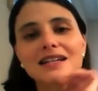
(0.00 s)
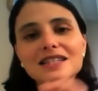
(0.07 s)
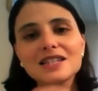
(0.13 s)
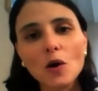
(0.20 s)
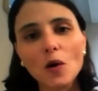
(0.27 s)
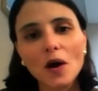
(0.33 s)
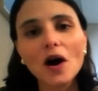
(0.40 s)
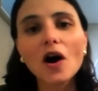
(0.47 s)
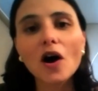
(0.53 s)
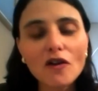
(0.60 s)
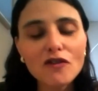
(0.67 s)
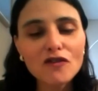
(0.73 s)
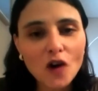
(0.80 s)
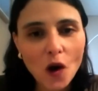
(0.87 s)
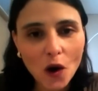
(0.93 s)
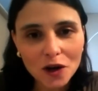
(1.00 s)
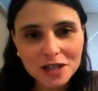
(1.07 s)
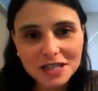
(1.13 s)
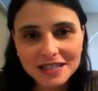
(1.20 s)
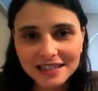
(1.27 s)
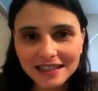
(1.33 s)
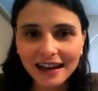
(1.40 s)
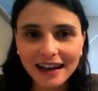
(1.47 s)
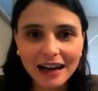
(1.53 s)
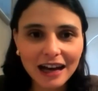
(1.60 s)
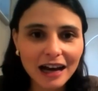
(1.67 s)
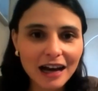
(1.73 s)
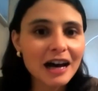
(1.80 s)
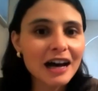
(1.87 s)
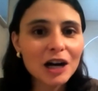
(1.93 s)
So, of course,
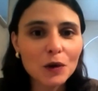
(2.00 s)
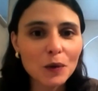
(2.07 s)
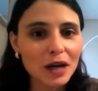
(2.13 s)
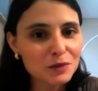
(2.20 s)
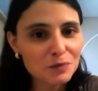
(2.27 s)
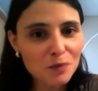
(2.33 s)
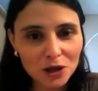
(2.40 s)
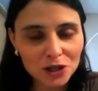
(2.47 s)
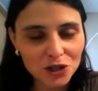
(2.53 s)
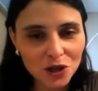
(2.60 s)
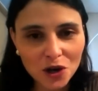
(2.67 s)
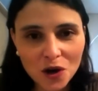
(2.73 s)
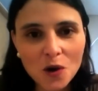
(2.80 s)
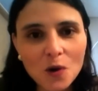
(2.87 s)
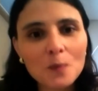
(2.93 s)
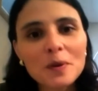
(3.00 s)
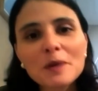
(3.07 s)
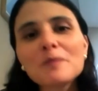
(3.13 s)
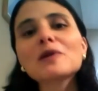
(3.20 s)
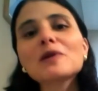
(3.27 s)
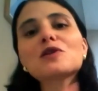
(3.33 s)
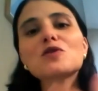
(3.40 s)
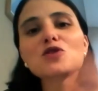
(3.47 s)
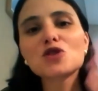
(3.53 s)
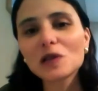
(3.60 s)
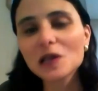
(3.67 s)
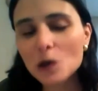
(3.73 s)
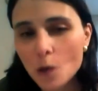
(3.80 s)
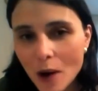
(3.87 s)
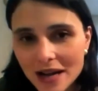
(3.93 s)
uh, Great Bordeaux people
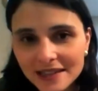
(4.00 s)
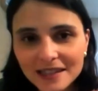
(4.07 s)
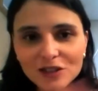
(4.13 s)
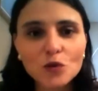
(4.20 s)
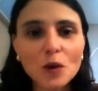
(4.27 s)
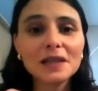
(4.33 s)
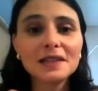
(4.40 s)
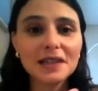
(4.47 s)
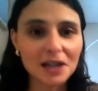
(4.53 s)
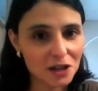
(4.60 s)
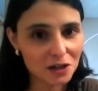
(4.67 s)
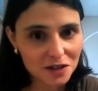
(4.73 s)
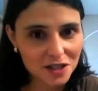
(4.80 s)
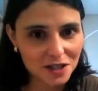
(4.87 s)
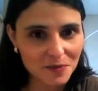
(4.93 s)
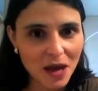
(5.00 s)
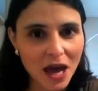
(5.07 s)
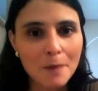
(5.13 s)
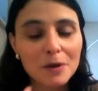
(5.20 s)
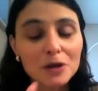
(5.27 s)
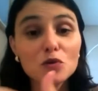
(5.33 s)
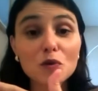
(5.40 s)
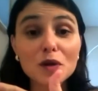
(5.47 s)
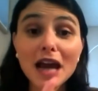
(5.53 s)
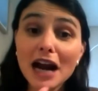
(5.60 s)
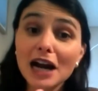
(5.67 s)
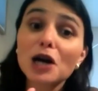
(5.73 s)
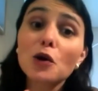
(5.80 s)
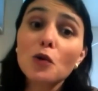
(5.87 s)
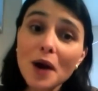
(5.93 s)
usually waited 20 years. But we
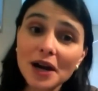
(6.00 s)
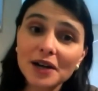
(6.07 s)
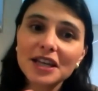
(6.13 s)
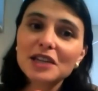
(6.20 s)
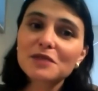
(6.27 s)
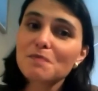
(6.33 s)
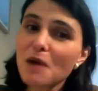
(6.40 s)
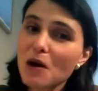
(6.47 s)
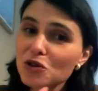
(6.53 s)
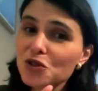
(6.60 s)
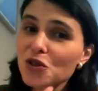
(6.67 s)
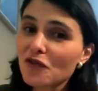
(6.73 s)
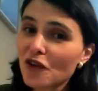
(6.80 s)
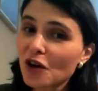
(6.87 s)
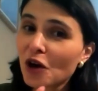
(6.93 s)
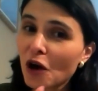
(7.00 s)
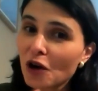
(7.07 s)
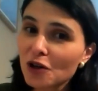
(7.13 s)
are aware that most of our